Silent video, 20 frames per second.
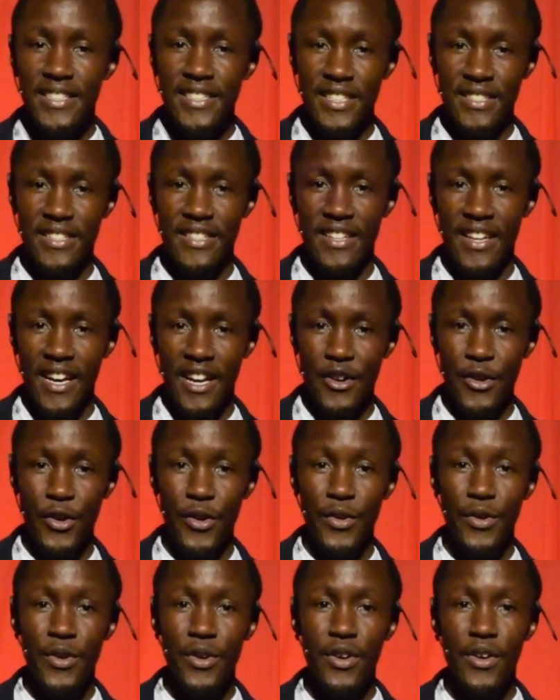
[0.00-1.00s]
a scenario,
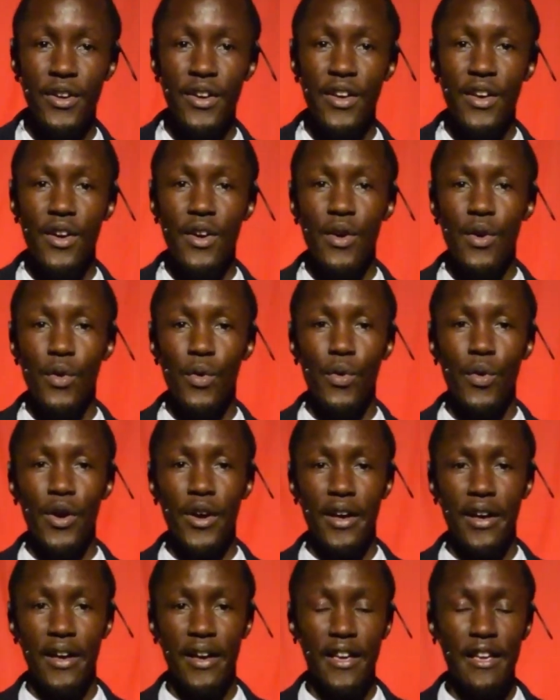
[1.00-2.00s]

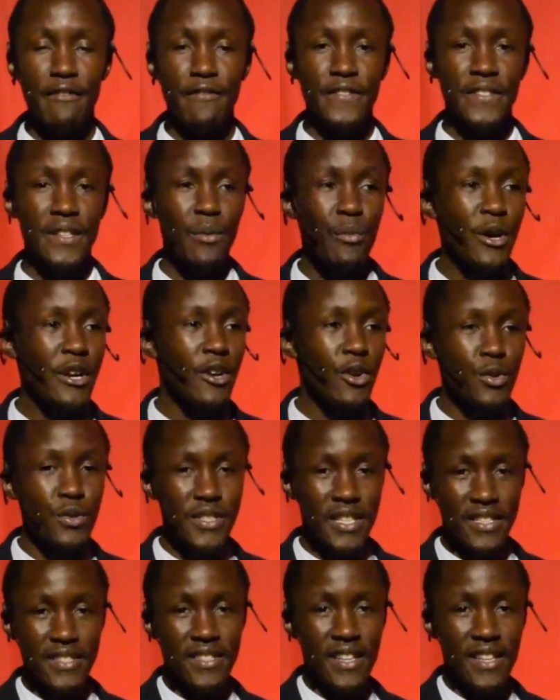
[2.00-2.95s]
if someone loses